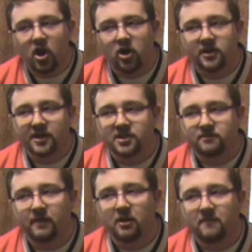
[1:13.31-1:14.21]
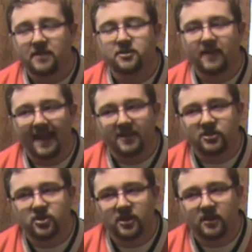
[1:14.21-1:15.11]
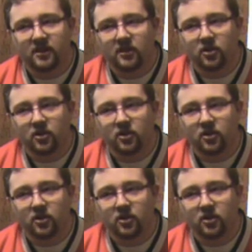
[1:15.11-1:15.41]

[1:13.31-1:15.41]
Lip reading: on an experimental engine